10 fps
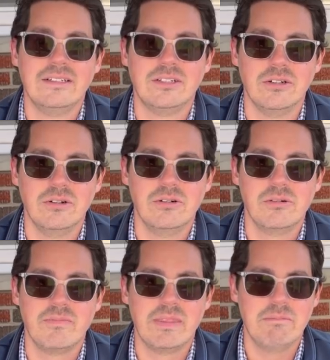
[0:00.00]
to
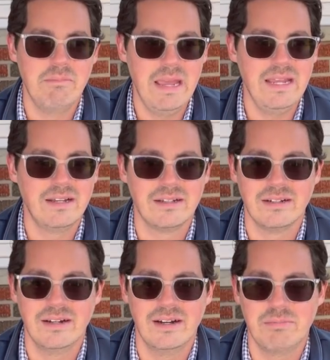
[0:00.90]
make
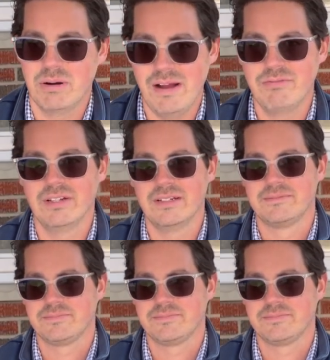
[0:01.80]
a profit.